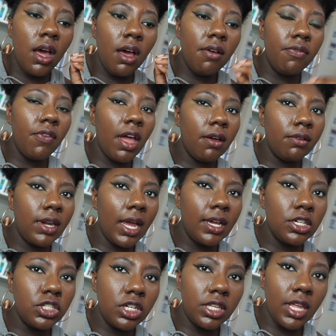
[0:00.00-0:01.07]
a
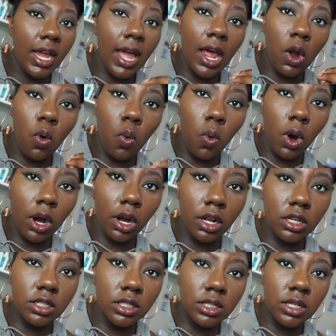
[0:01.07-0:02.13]
foundation that kind of
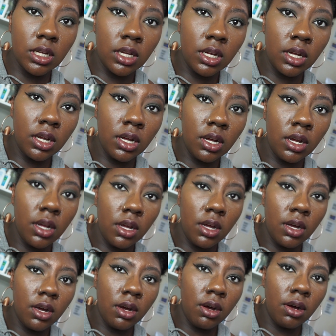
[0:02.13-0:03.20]
works,
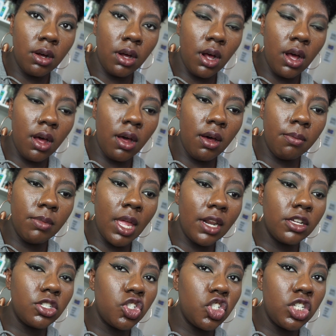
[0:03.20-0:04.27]
that
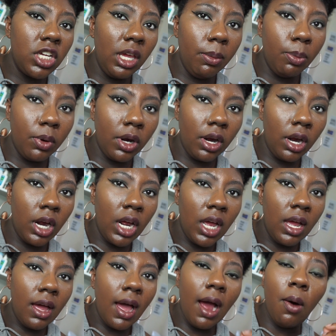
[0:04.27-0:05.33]
is cheaper.
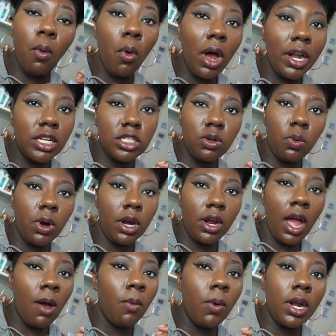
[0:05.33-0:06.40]
I want it to work.
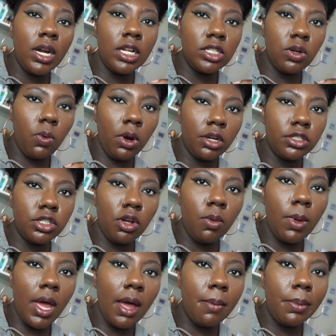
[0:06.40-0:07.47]
I wanted it to work so
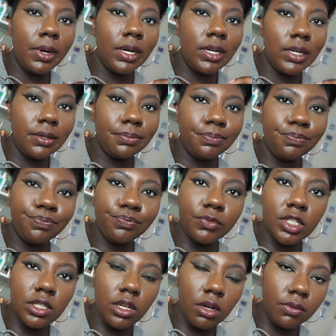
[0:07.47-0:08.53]
bad, but it didn't.
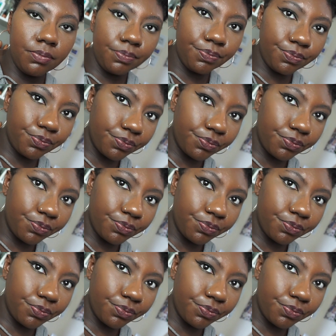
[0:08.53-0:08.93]
So